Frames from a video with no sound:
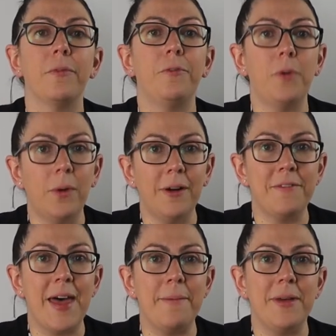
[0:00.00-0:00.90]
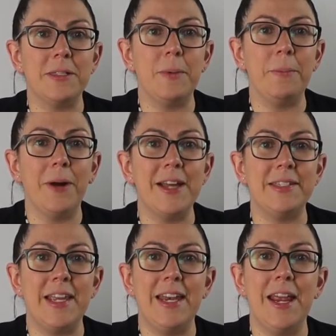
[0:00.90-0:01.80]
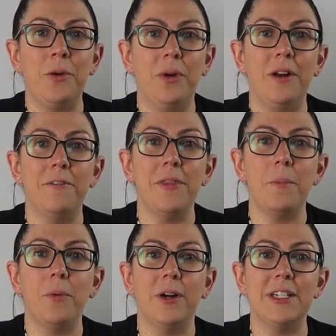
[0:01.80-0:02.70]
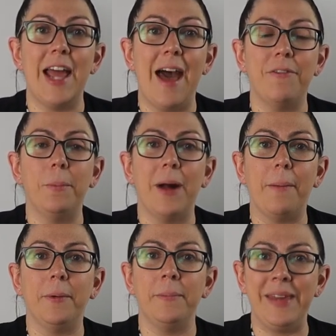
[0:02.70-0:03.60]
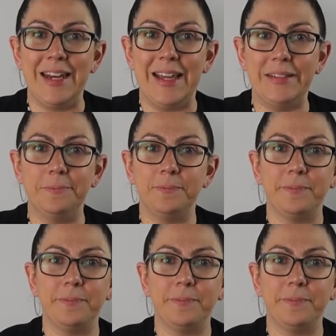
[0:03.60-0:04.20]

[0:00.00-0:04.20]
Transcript: four of them must be present in order for the board to have a proper meeting.